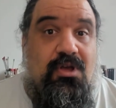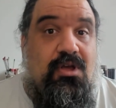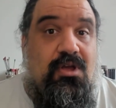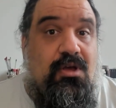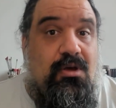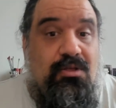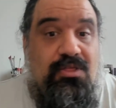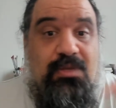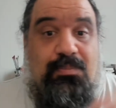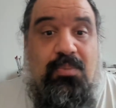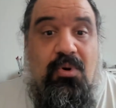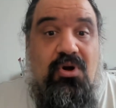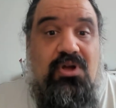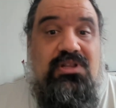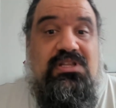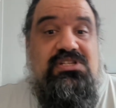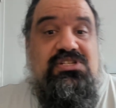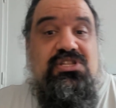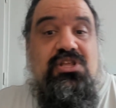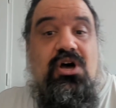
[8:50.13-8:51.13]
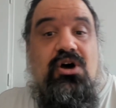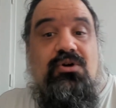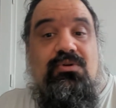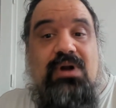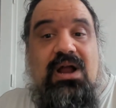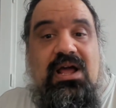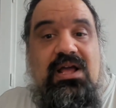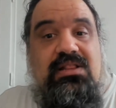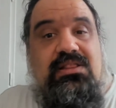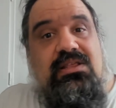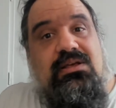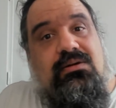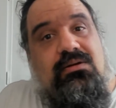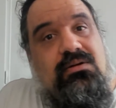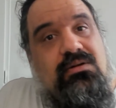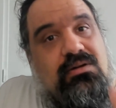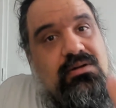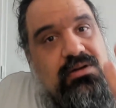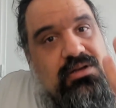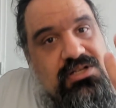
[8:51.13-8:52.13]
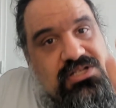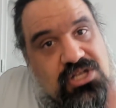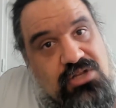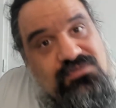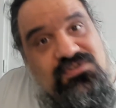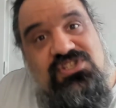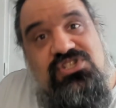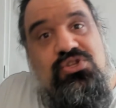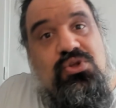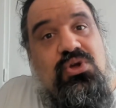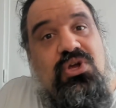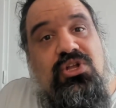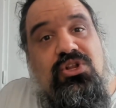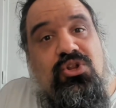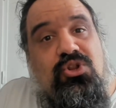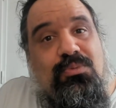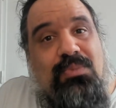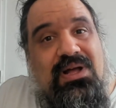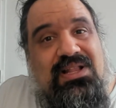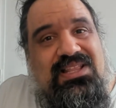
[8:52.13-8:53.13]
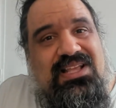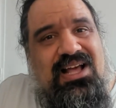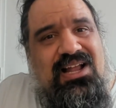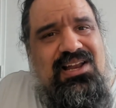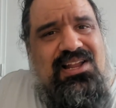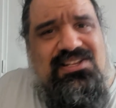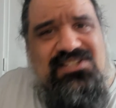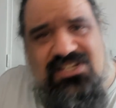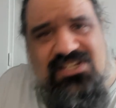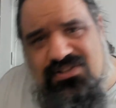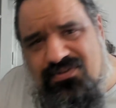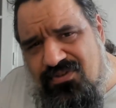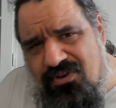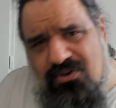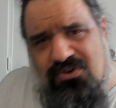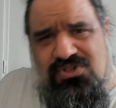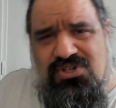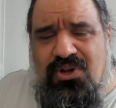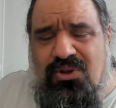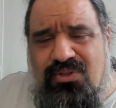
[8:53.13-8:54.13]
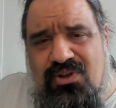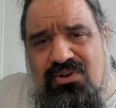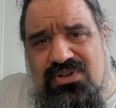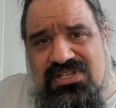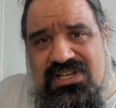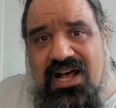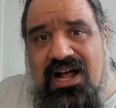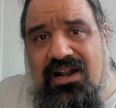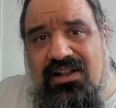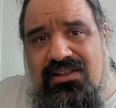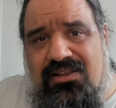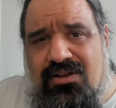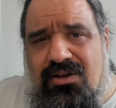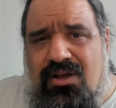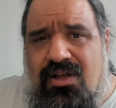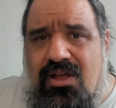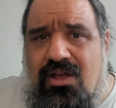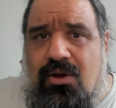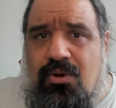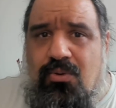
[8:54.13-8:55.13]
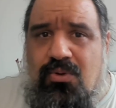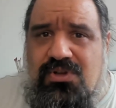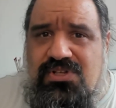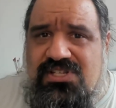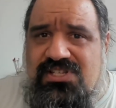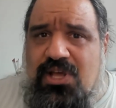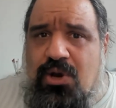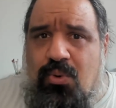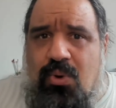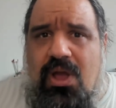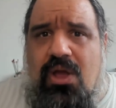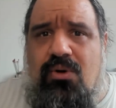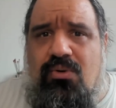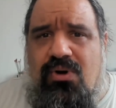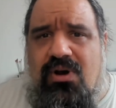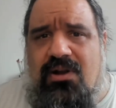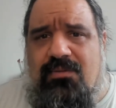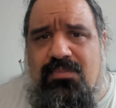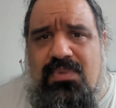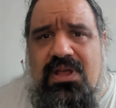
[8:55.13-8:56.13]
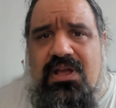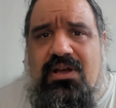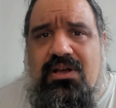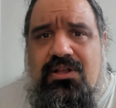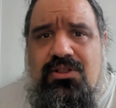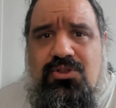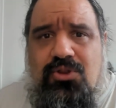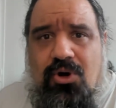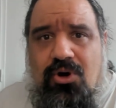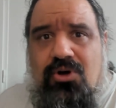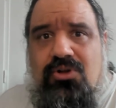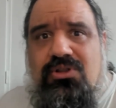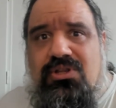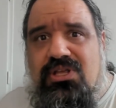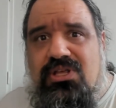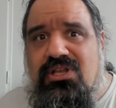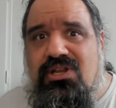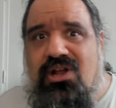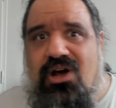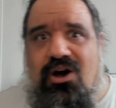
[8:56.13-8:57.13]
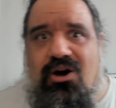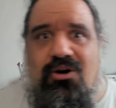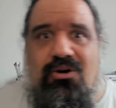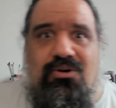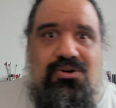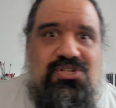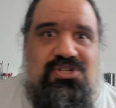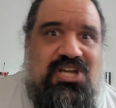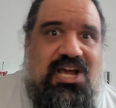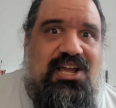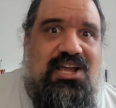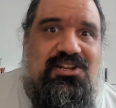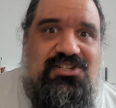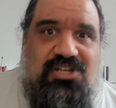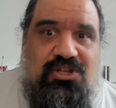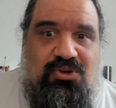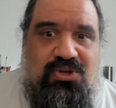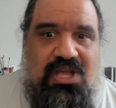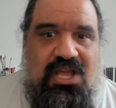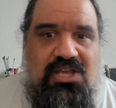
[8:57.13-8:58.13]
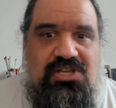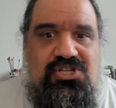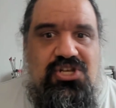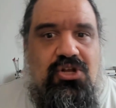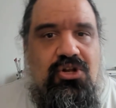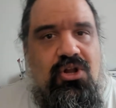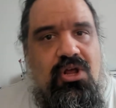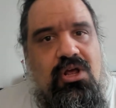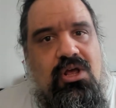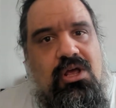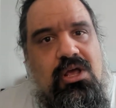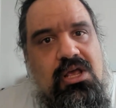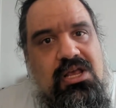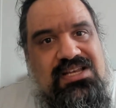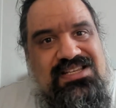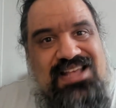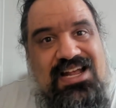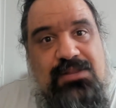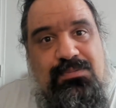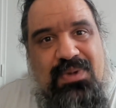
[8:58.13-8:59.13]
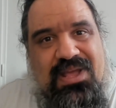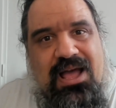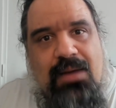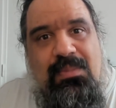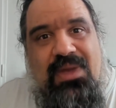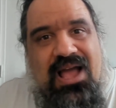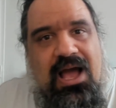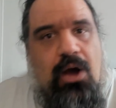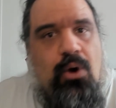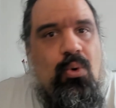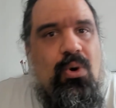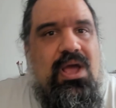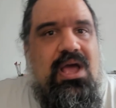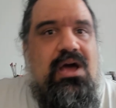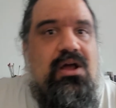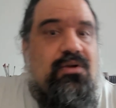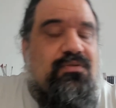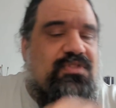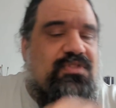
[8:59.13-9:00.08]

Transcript: The point is though, right? Instead of just doing it automatically and just focusing on the result, which is the way we are being taught in our science education, start becoming aware of the